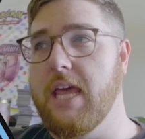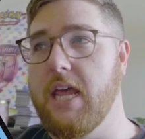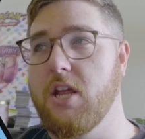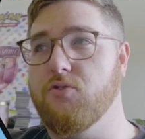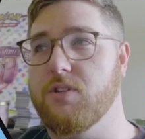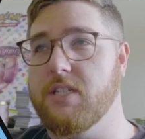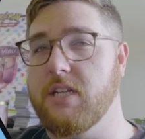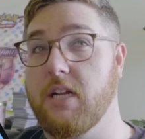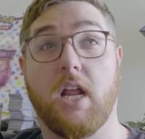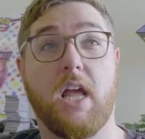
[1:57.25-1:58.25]

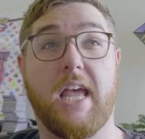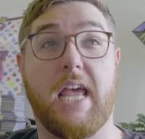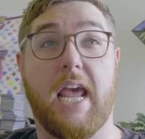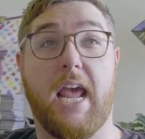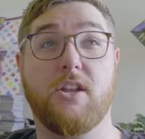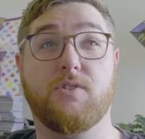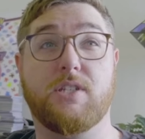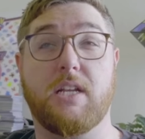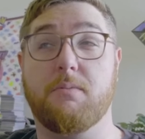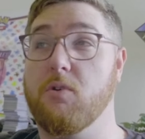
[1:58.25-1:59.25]
Interesting.
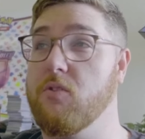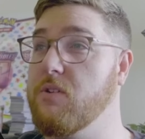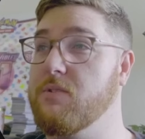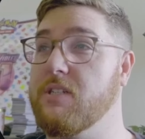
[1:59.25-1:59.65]
Interesting moves. It was a